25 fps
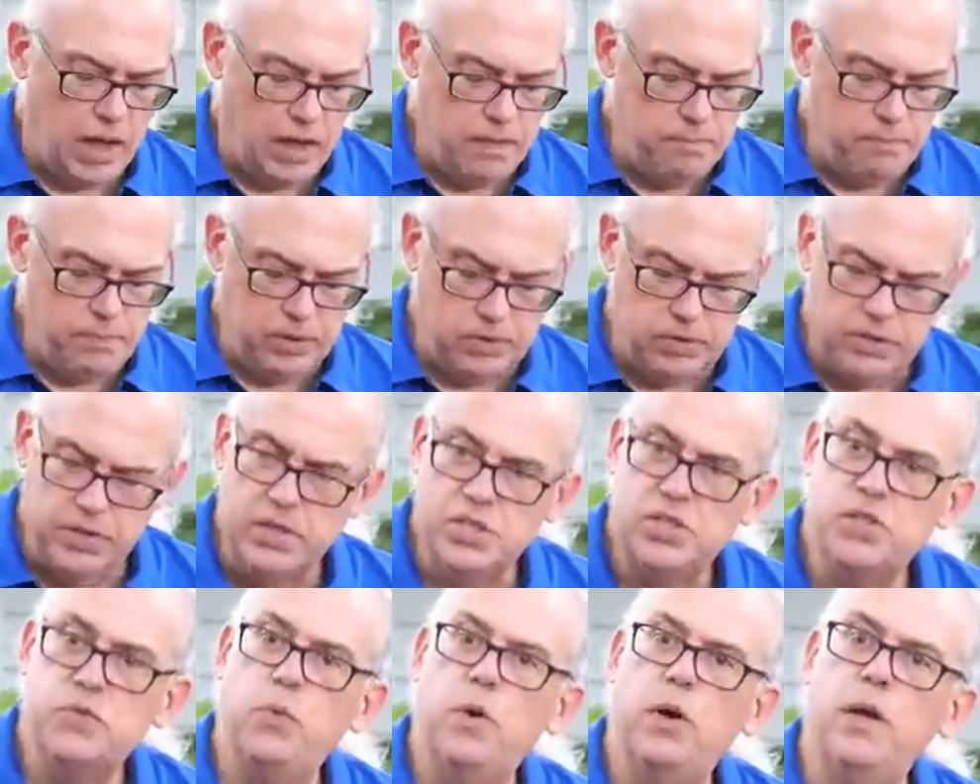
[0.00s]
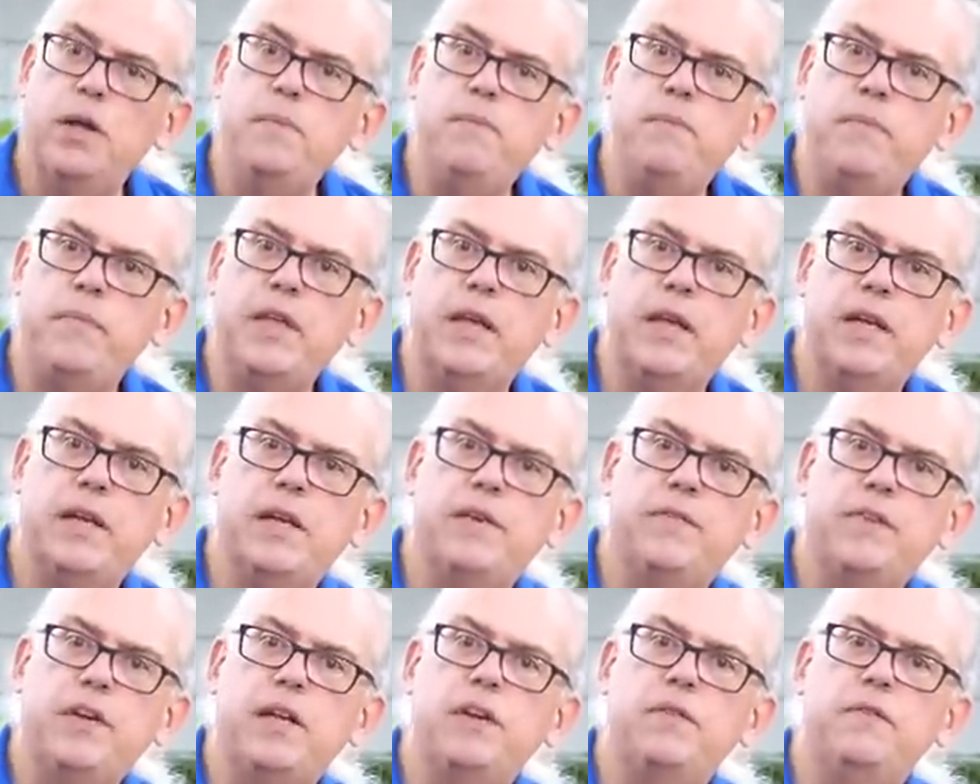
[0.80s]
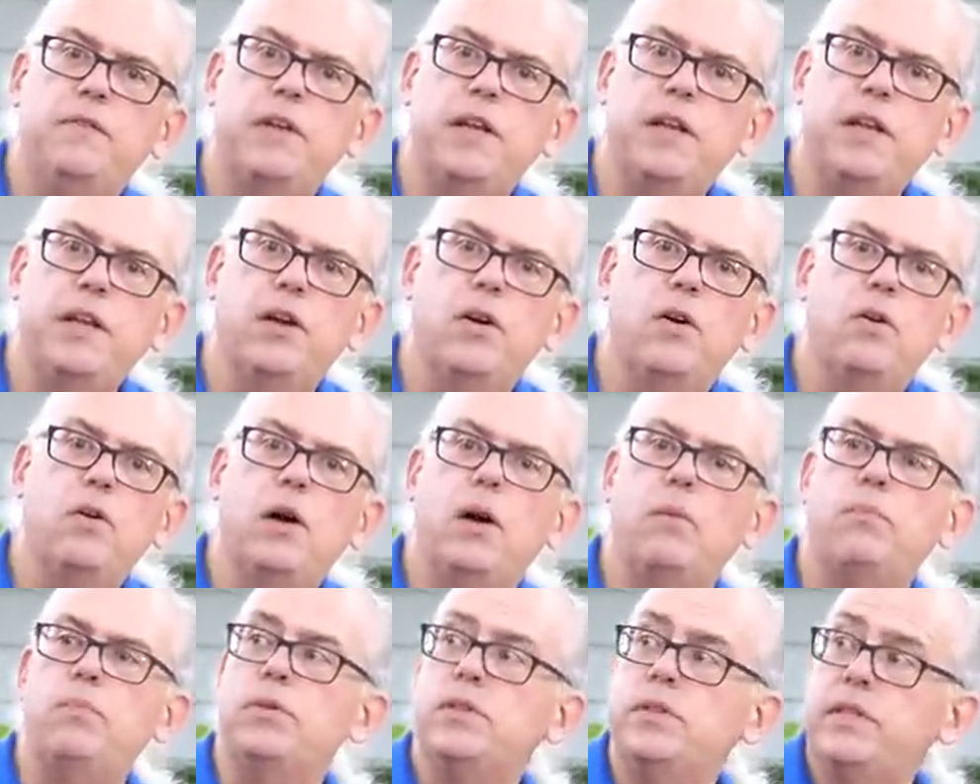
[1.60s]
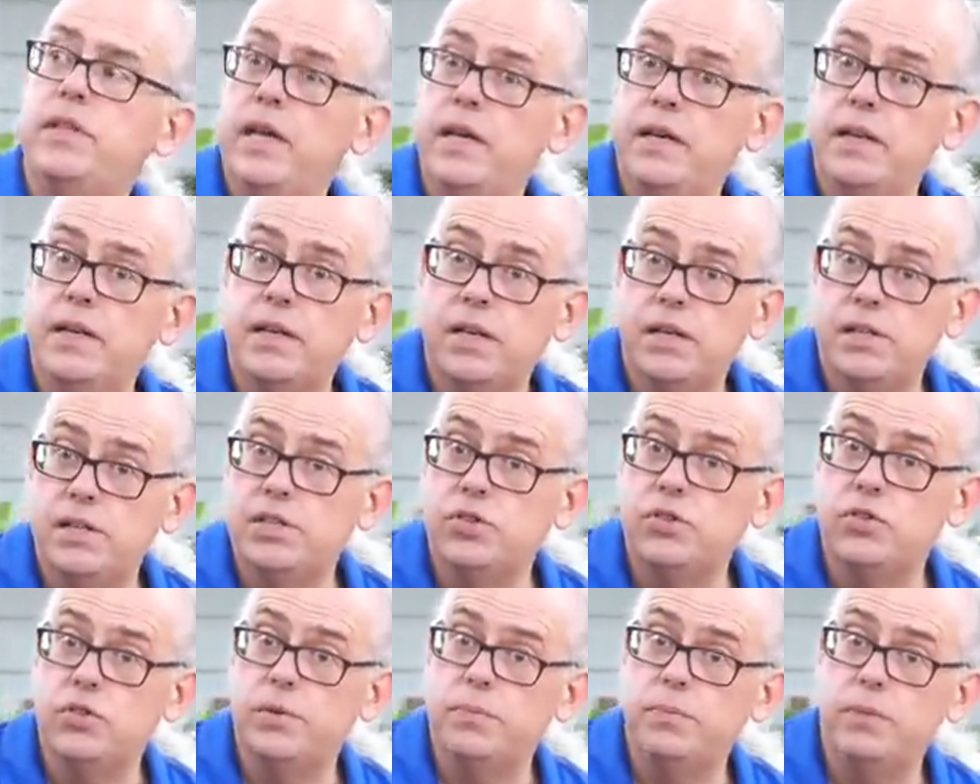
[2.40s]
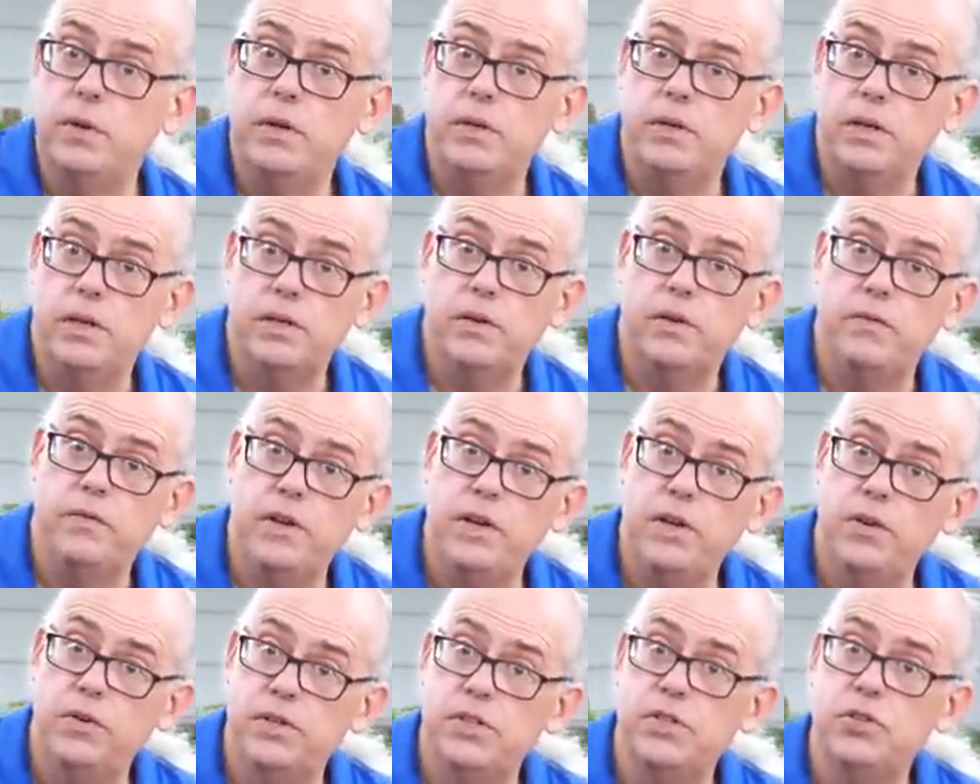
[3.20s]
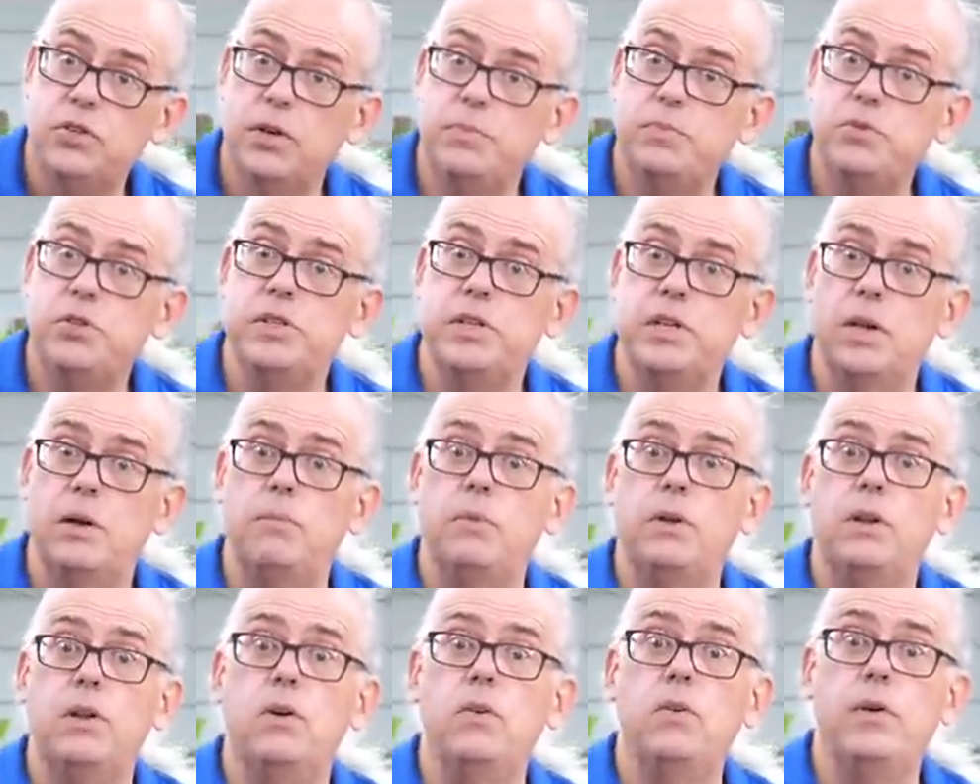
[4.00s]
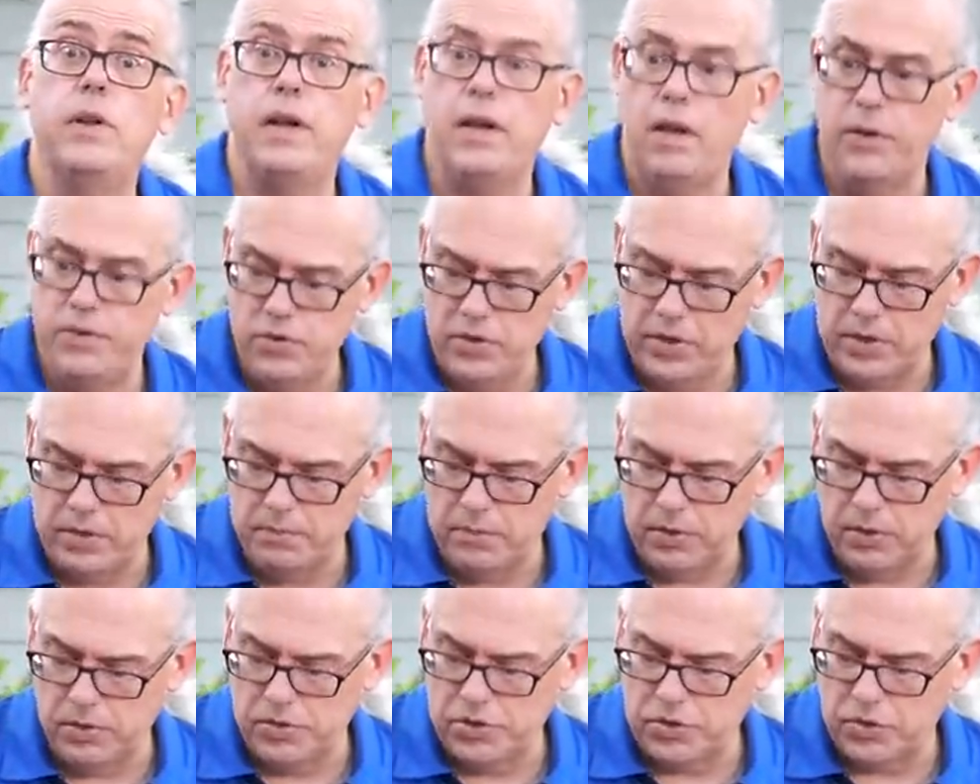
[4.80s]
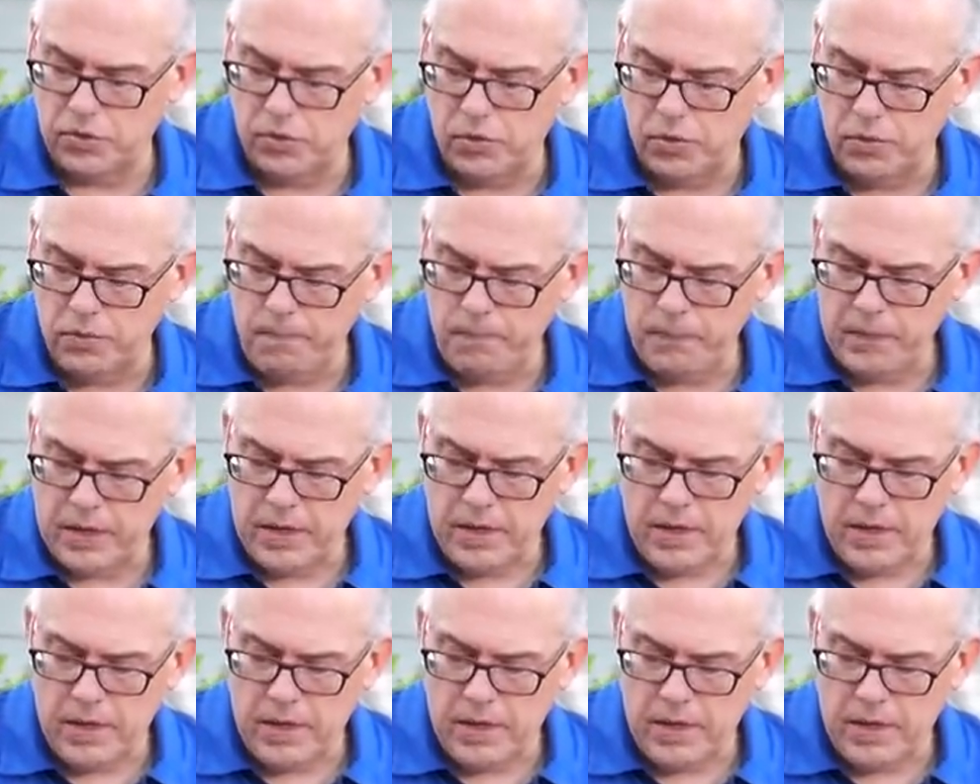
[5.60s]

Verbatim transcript: I built this one, and I've got a video. I'll put that in the video description down below on how you can build your own.